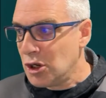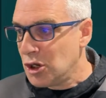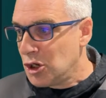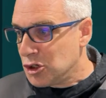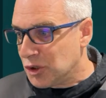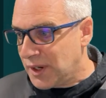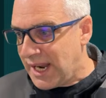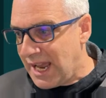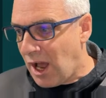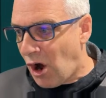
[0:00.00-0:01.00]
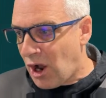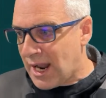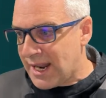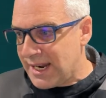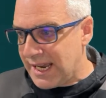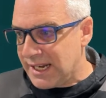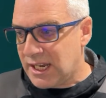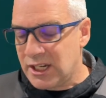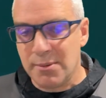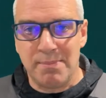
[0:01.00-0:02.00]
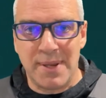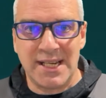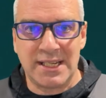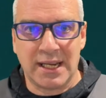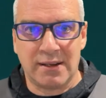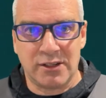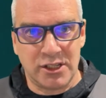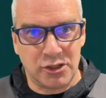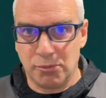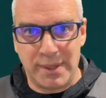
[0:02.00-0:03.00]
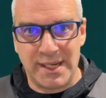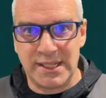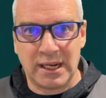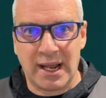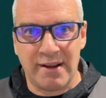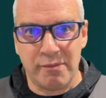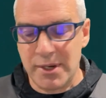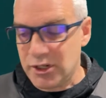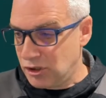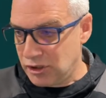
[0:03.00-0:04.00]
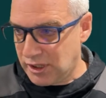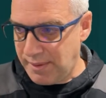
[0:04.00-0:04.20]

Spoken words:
So in here, all I need is some basic client information. Just give me a